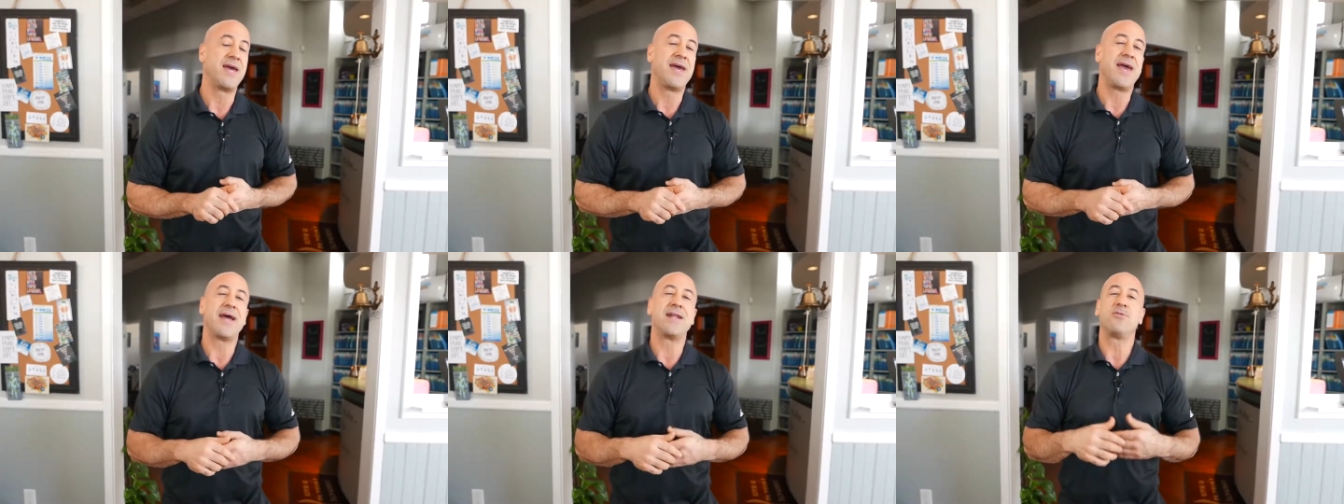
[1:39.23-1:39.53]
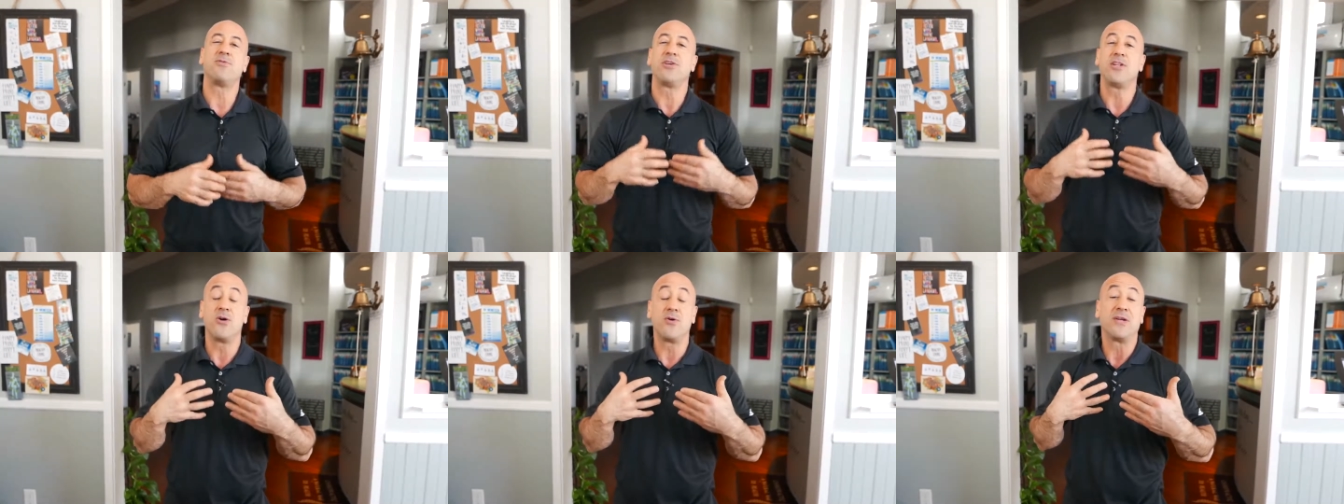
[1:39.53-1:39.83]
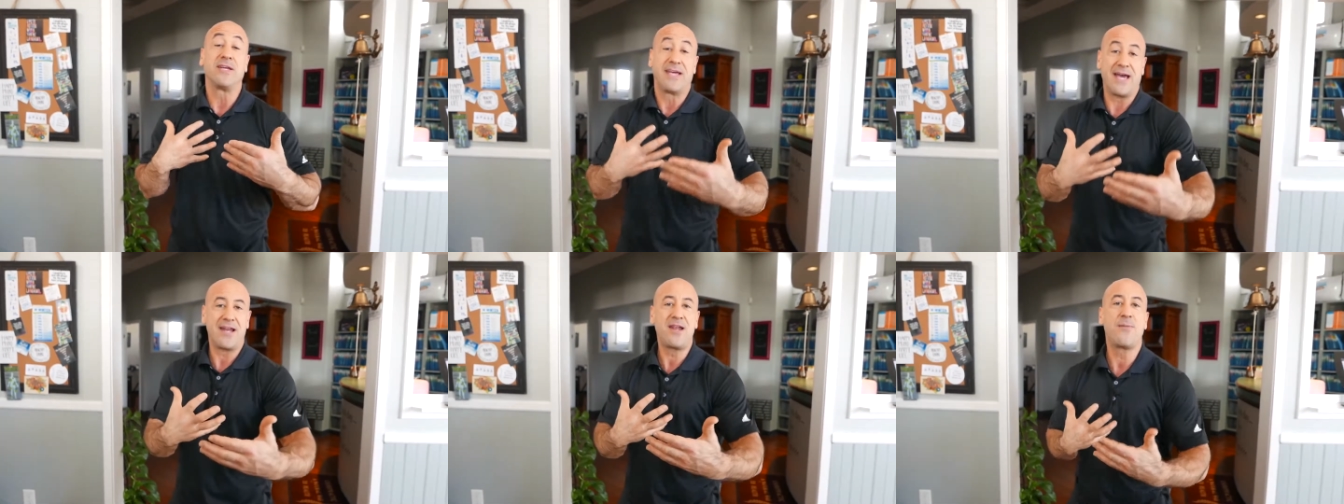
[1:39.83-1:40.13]
and you know
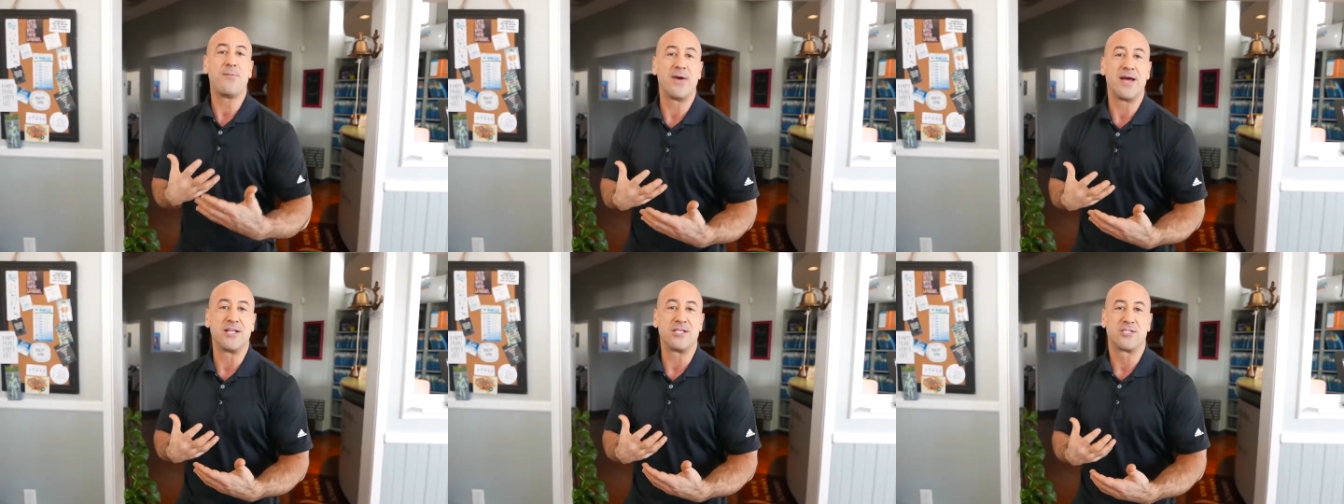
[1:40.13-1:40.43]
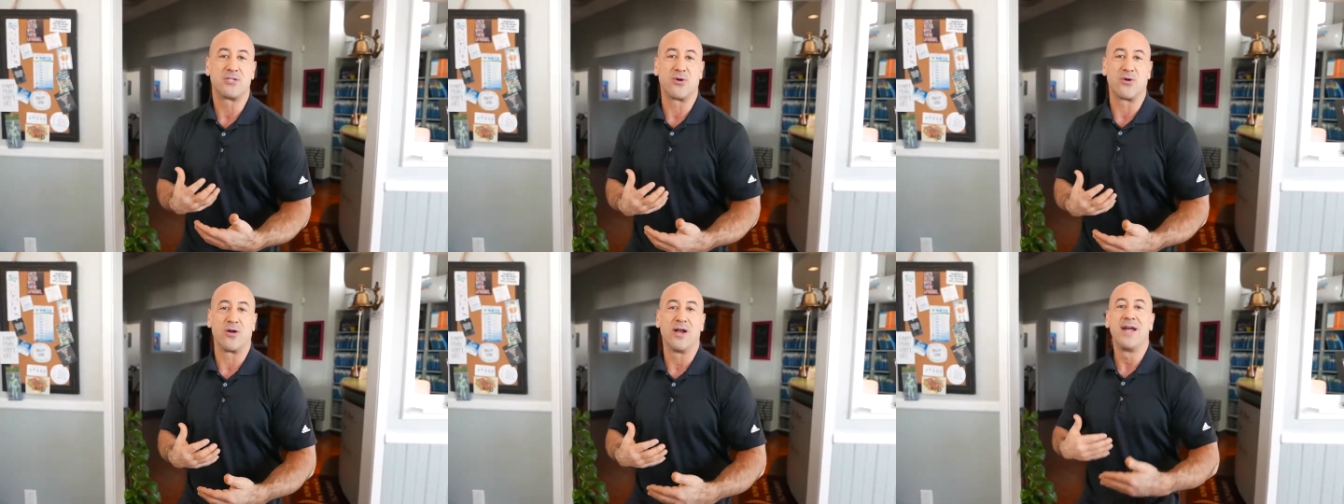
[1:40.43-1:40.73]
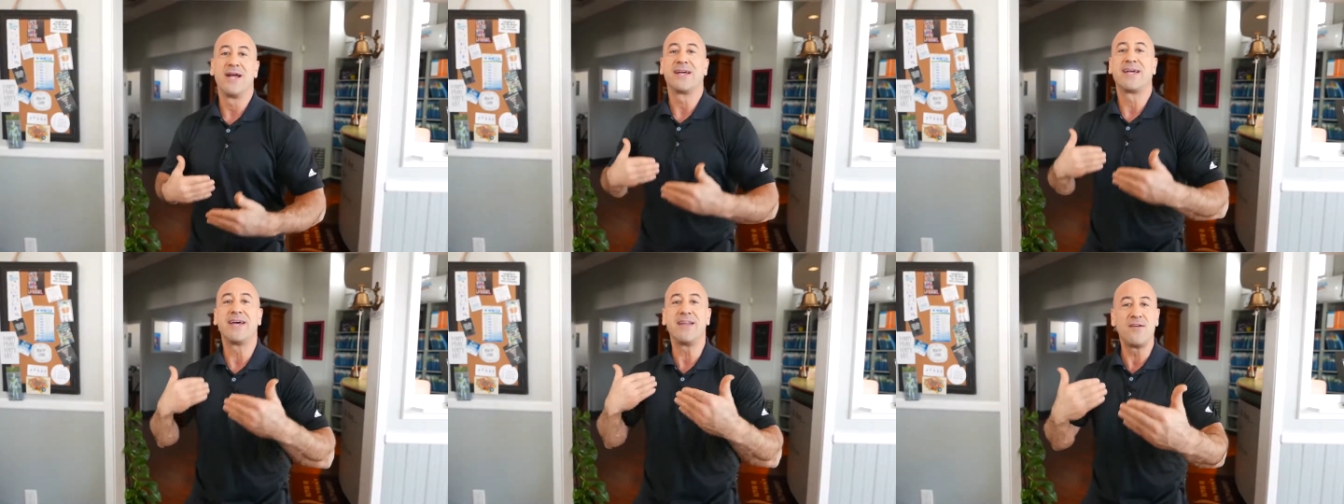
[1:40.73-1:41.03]
get a mentor,
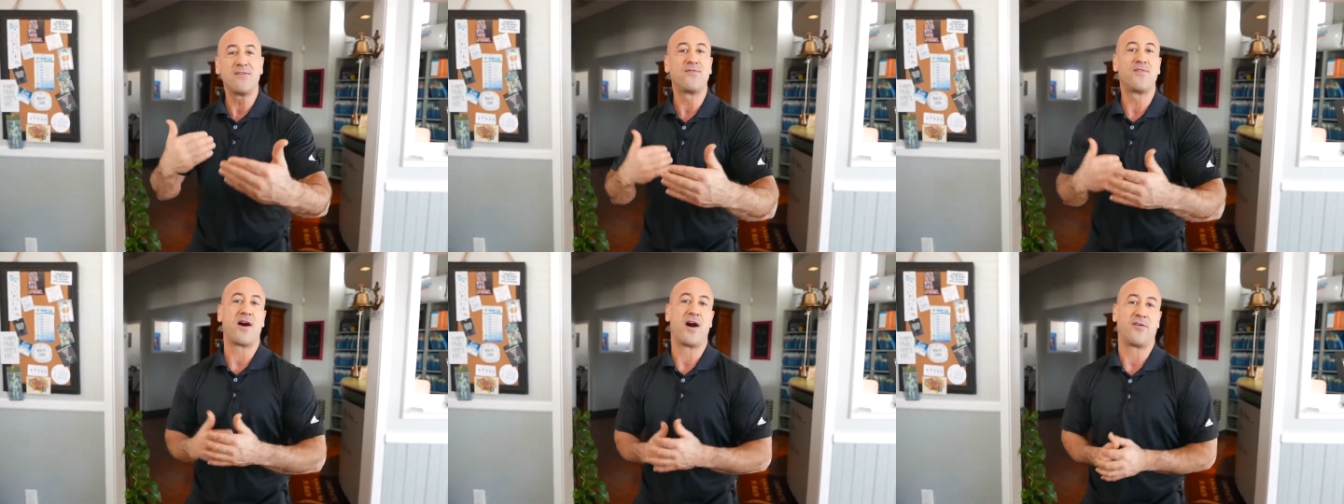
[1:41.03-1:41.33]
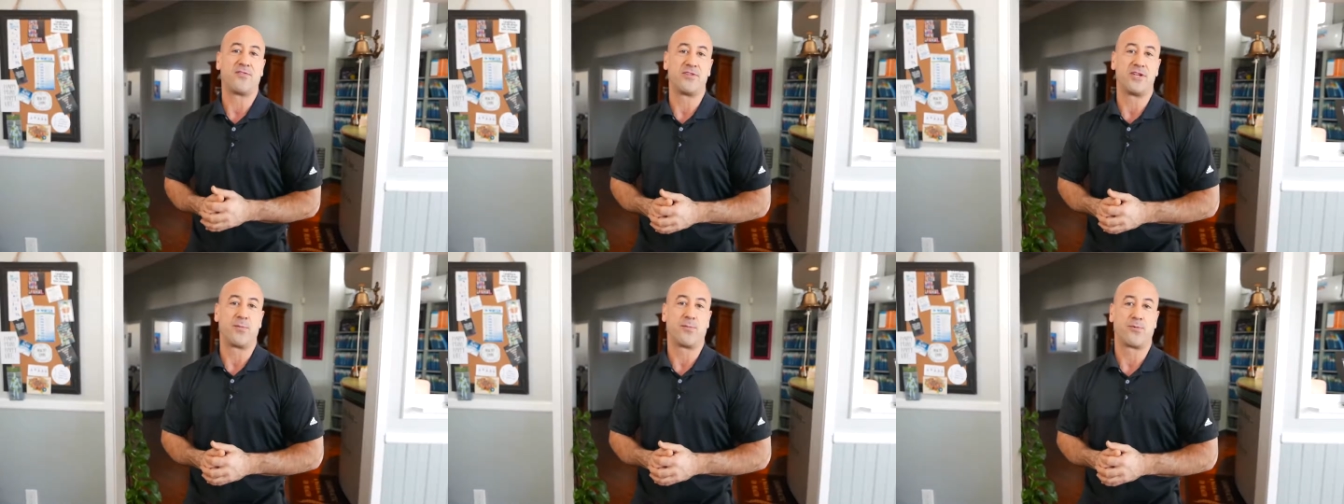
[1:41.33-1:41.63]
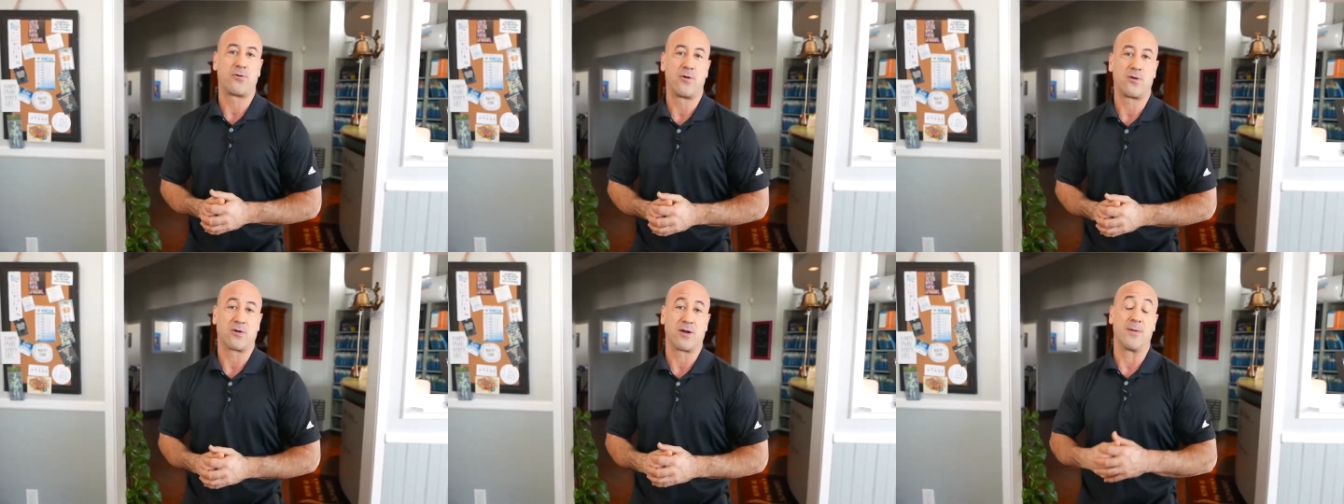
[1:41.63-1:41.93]
get involved in a
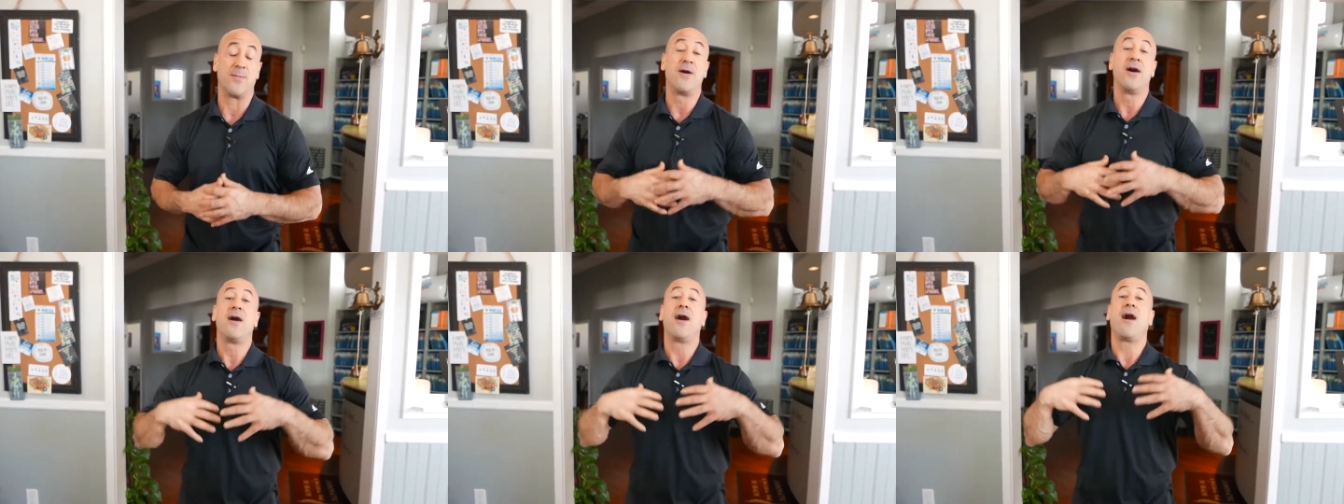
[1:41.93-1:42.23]
program.